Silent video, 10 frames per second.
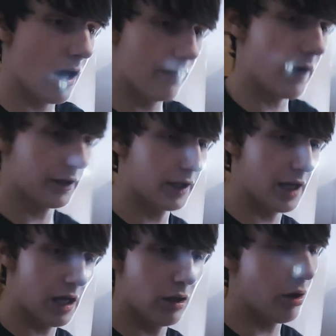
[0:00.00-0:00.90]
I've had to
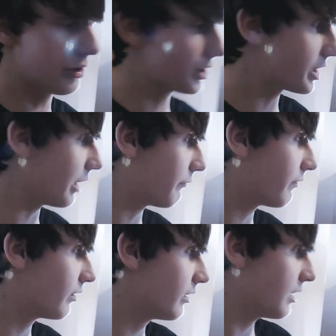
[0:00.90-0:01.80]
get a lot of new
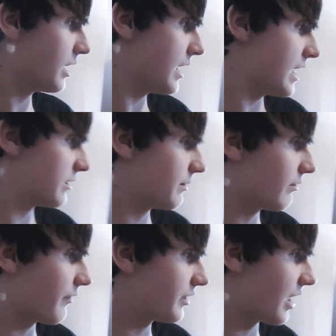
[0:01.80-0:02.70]
stuff. It's been
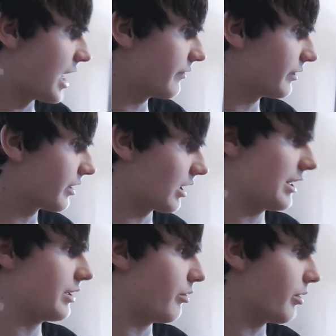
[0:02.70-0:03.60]
very tiring to
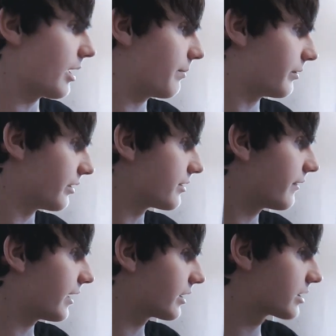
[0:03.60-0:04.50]
clean it all up and
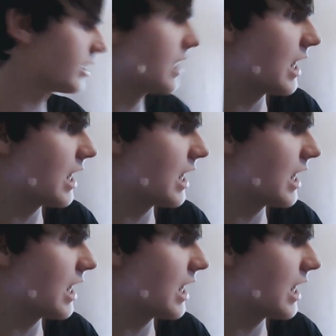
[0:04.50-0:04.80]
things.